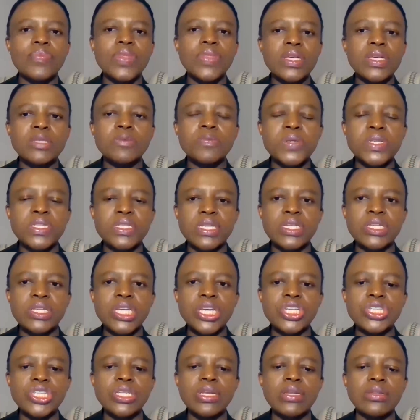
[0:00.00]
this
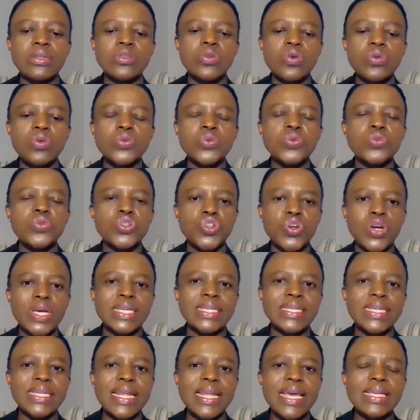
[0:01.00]
presentation, those who
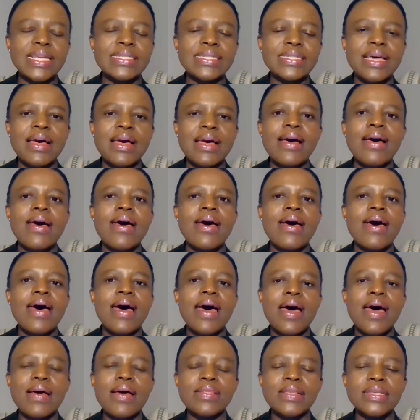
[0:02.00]
joined later,
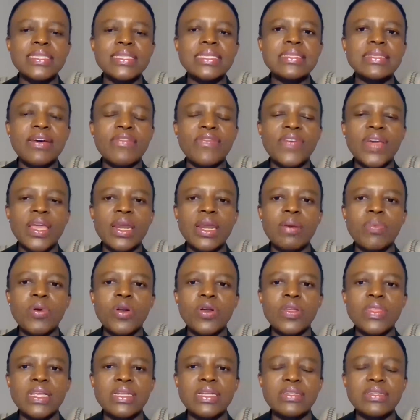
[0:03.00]
this is
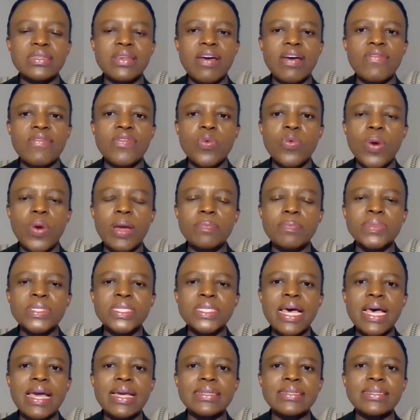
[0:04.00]
available on the Discovery
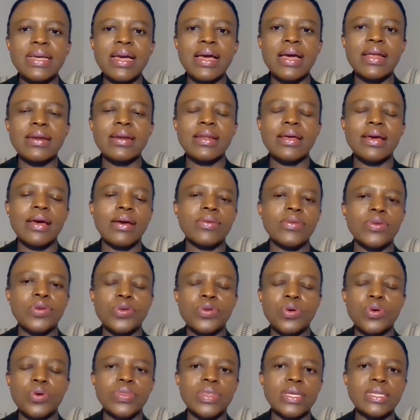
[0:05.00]
website under,
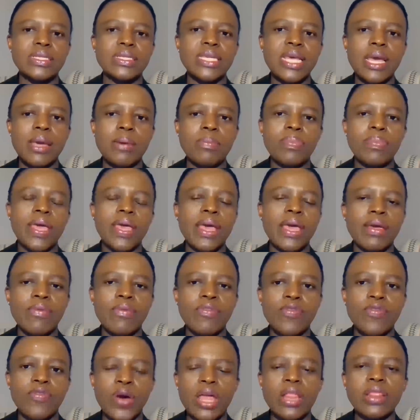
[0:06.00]
you know, the tab
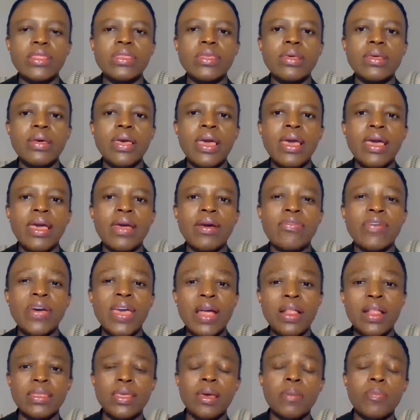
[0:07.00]
for
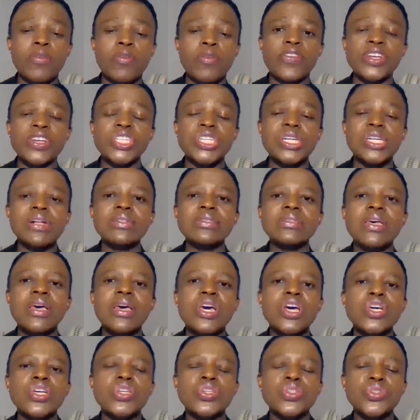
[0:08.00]
healthcare professionals,
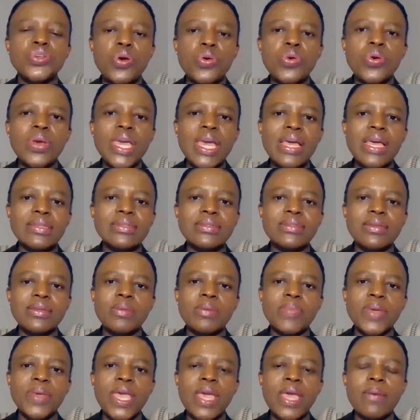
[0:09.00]
so you can
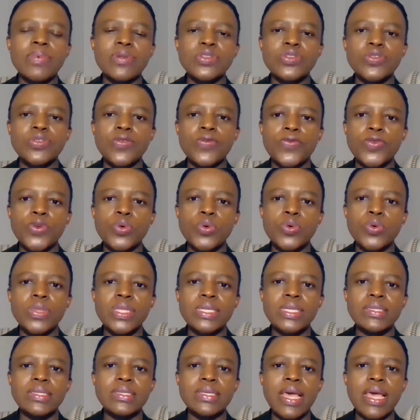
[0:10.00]
still be able to view
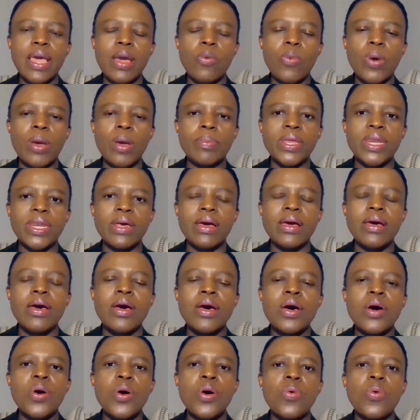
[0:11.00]
this webinar.
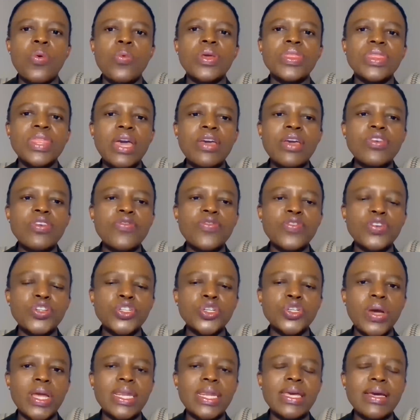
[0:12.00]
We thank you for
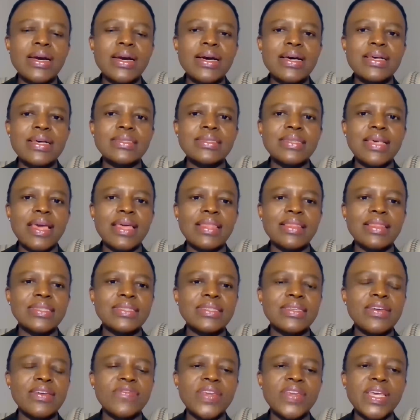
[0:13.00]
joining us
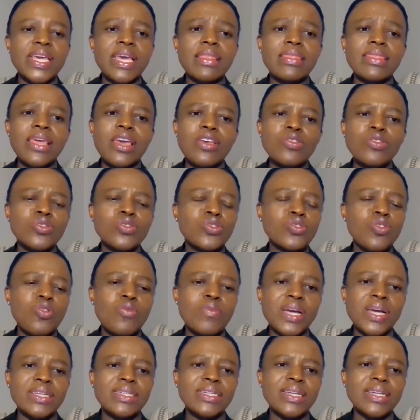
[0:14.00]
this evening, and thank you so
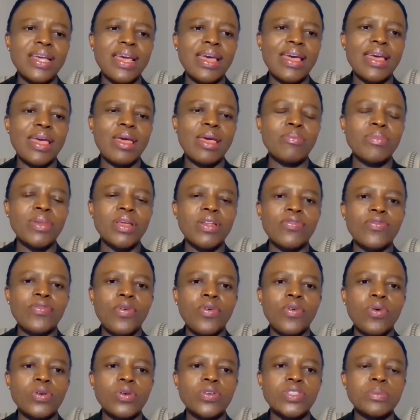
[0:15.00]
much, Emil,
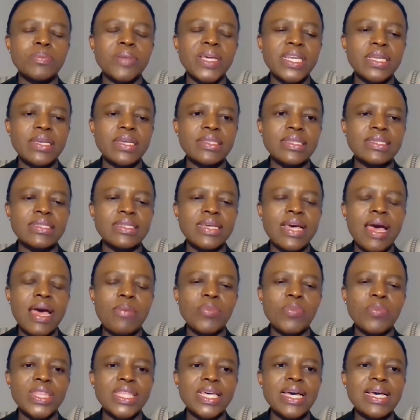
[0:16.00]
for spending the
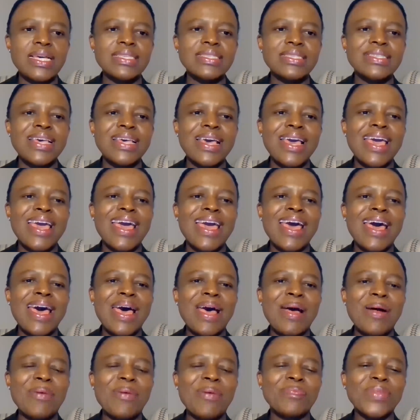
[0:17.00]
time with us.
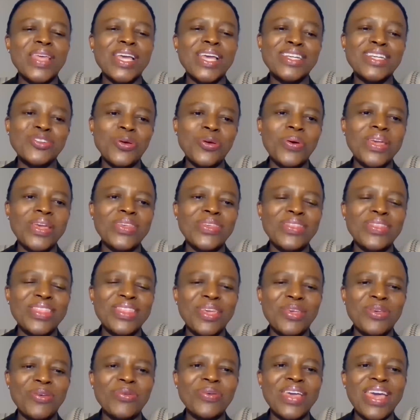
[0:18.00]
Enjoy
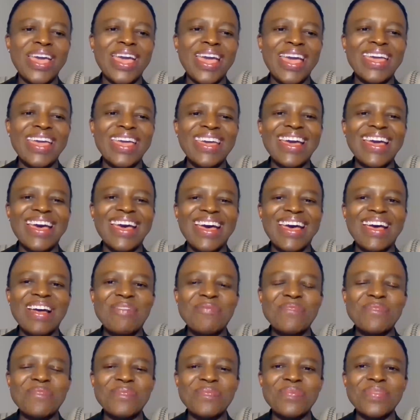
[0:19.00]
the UK.
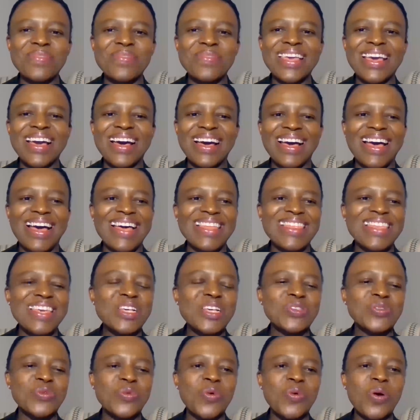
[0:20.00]
Yeah, I
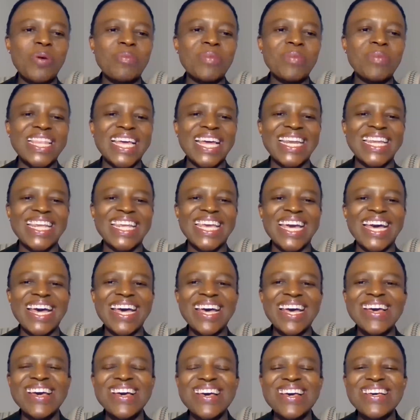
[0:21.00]
think it's warmer than
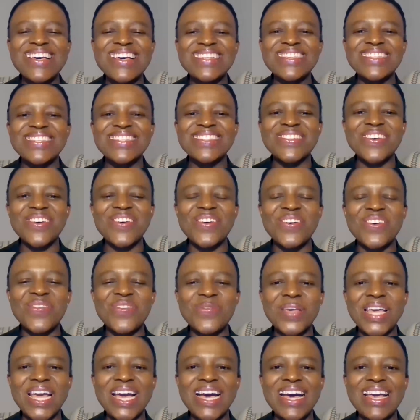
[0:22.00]
here, so
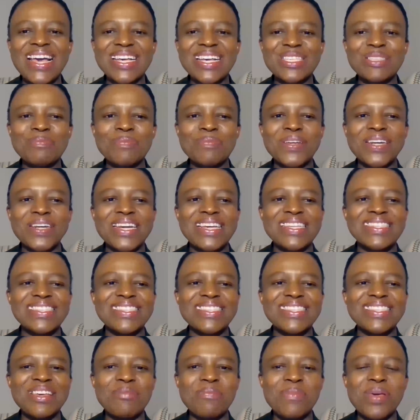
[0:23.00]
we are
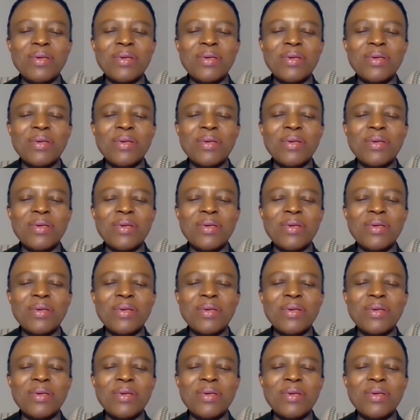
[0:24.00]
experiencing,